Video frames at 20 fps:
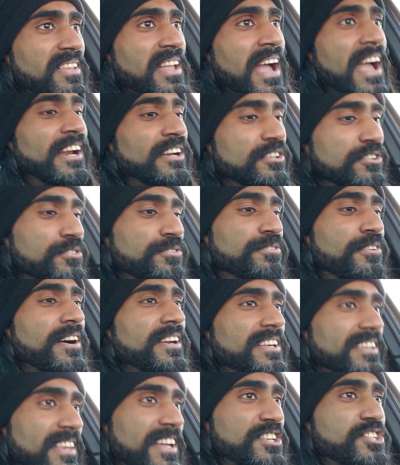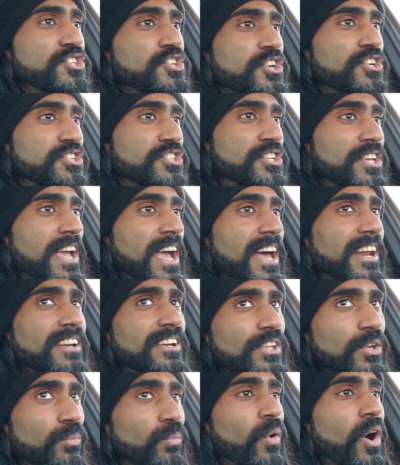And it's funny that
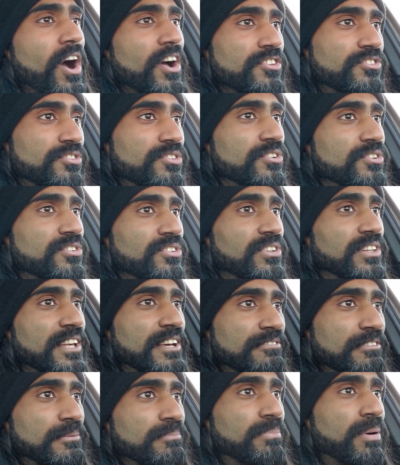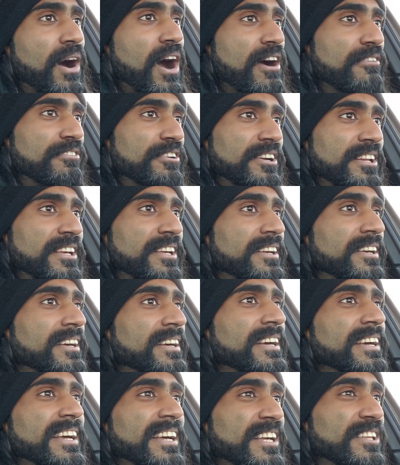churchianity wants you to live in poverty.
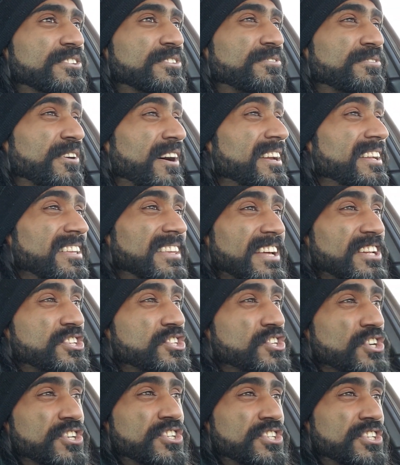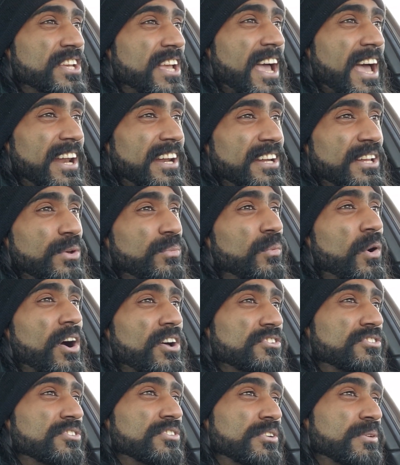It's funny that churchianity
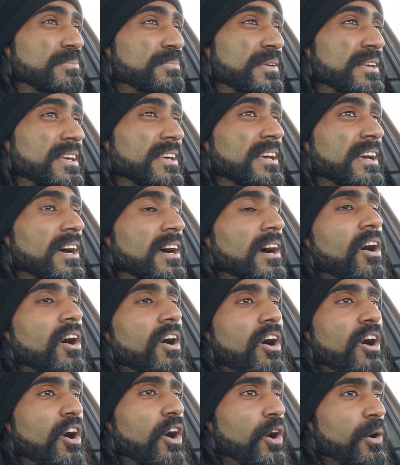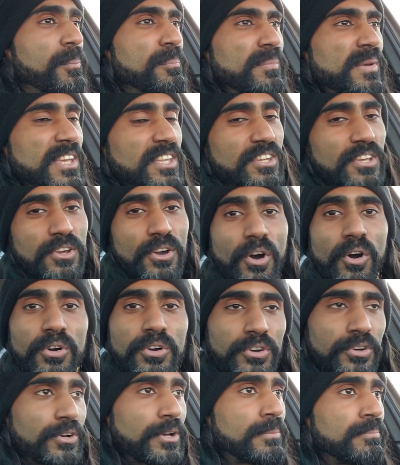wants you to be all
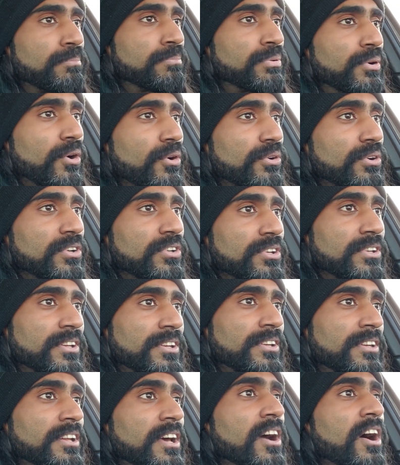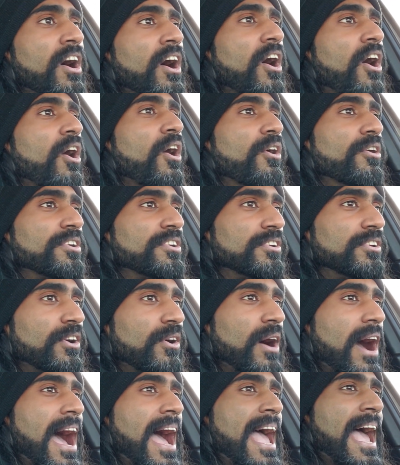mediocre and broken and, oh, you know,
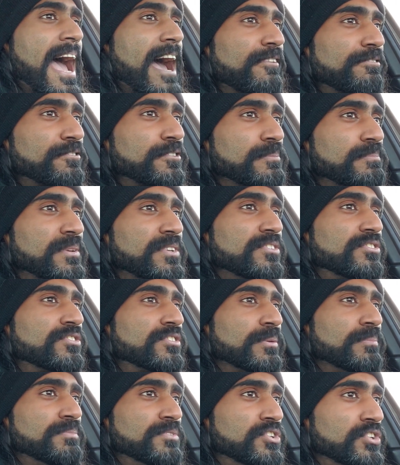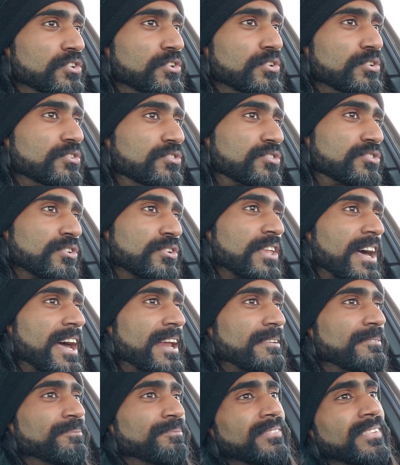I have to be subdued so that
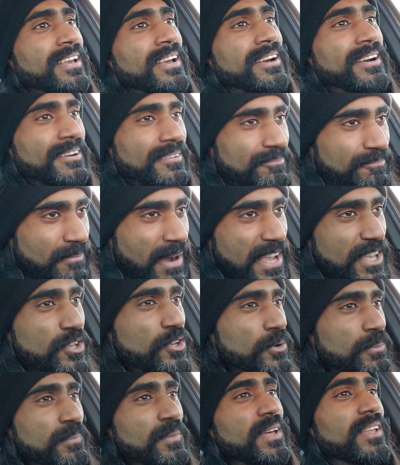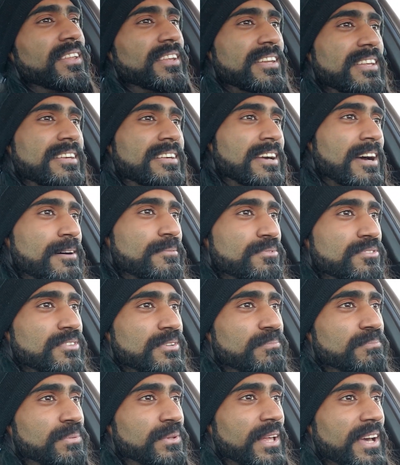my humility comes
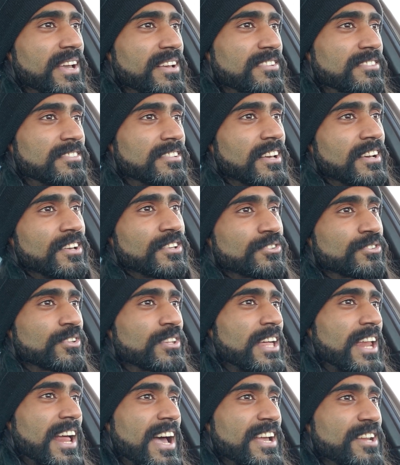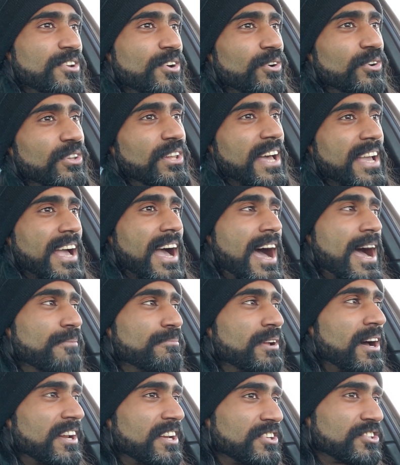in place so that I know, like,
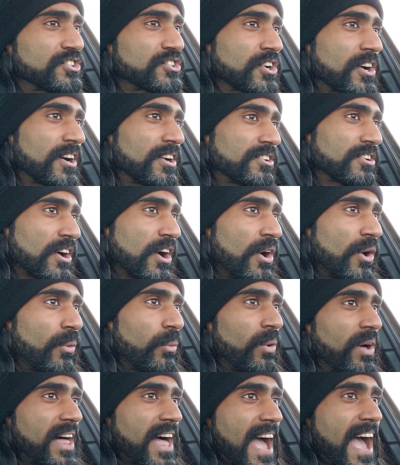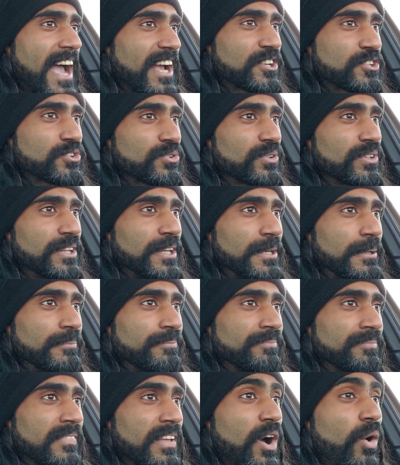I'm not in charge. Well, actually,
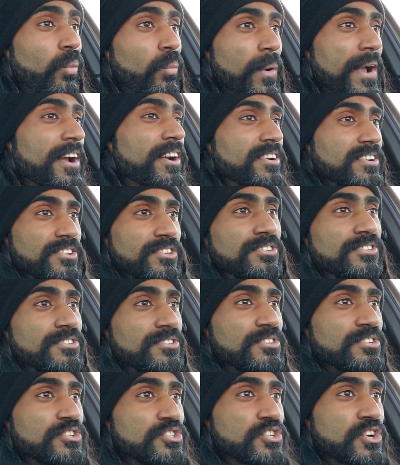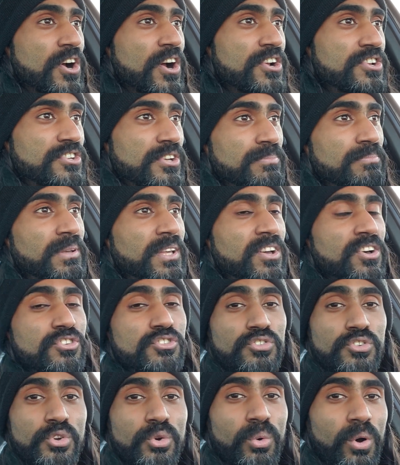awareness is in charge, and
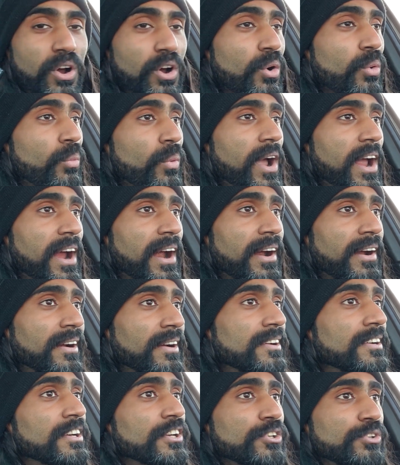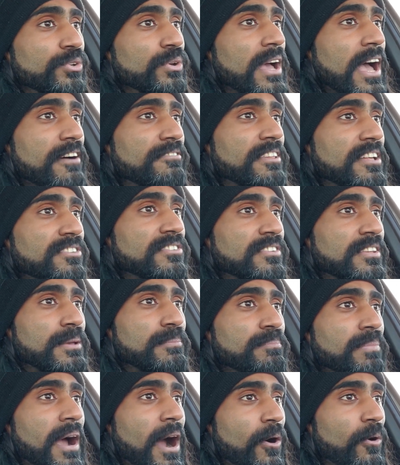because you are aware, you have that
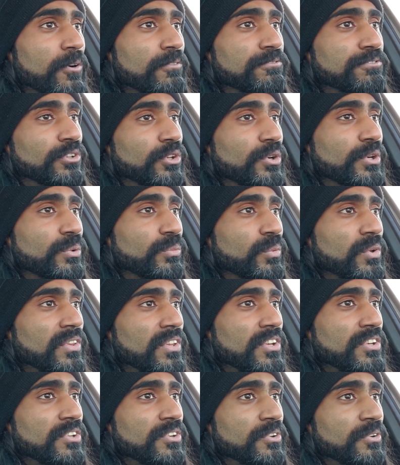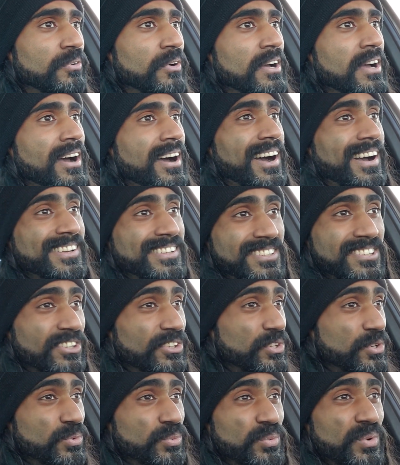same power flowing within you.
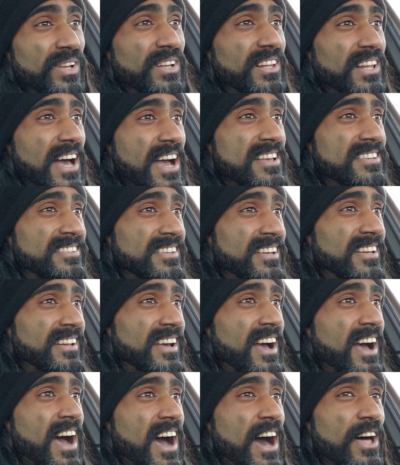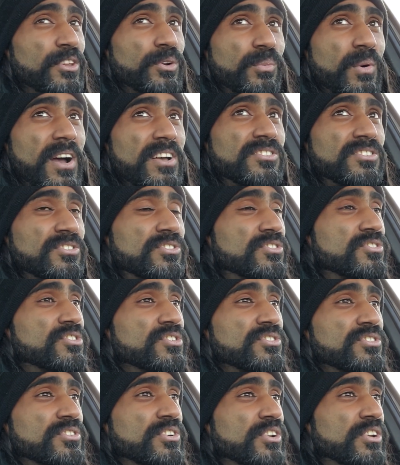Until you realize it, Otherwise, it's
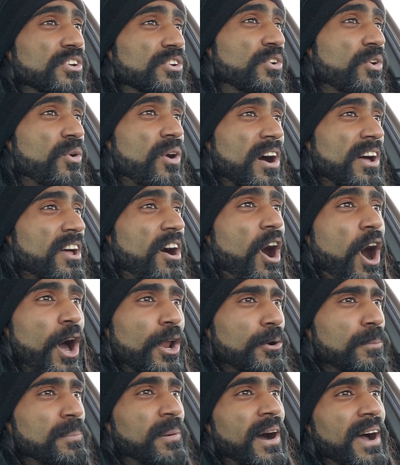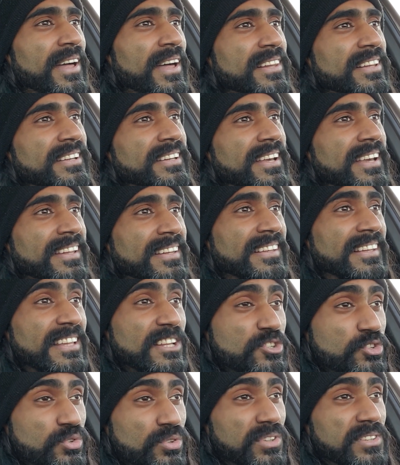just going to go on autopilot and
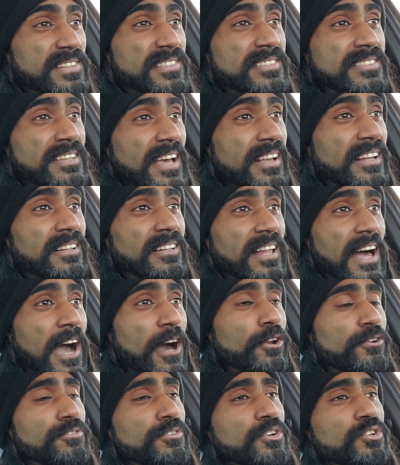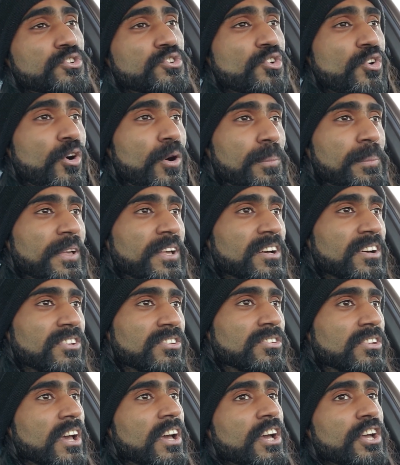literally cycle out of control
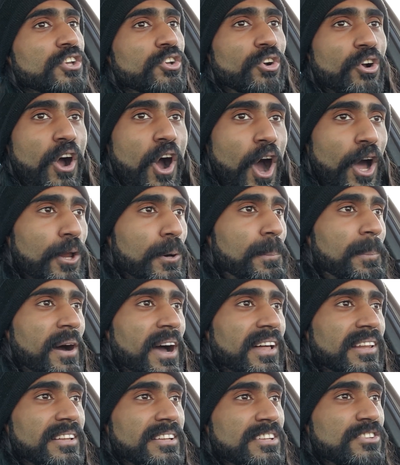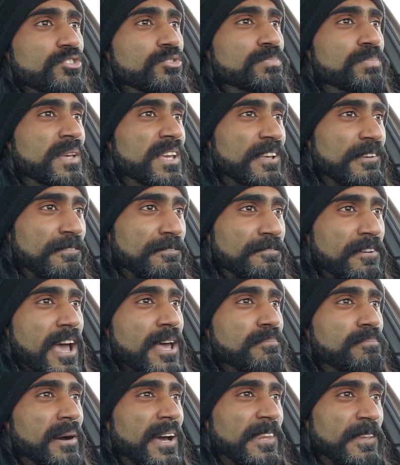because your autopilot is being
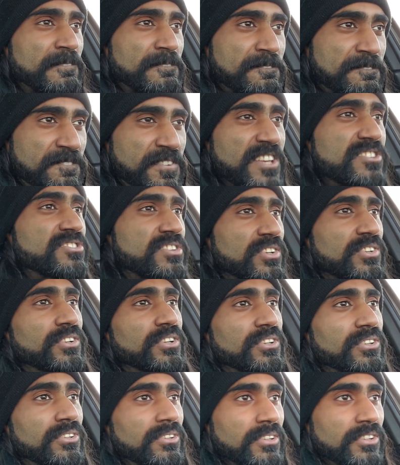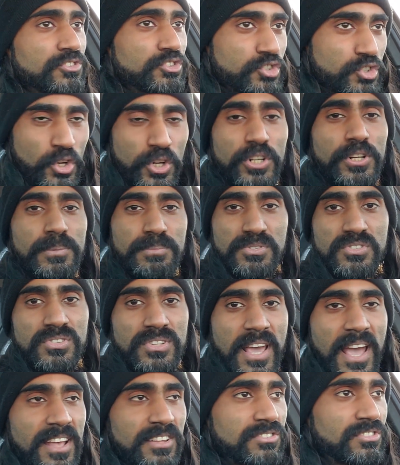fed by the physical
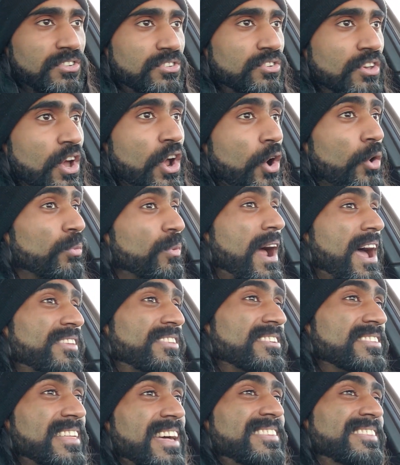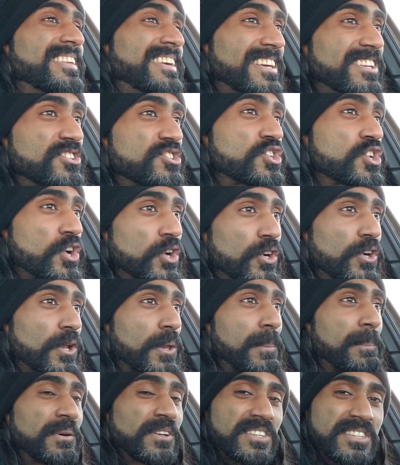circumstances rather than the internal
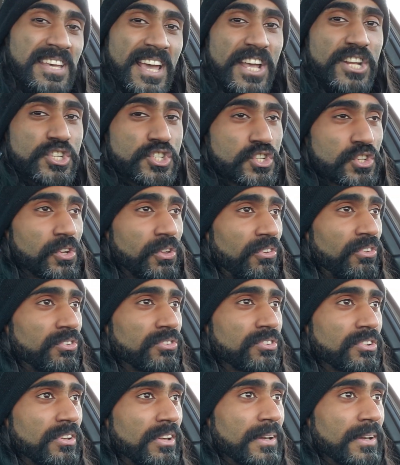potentials.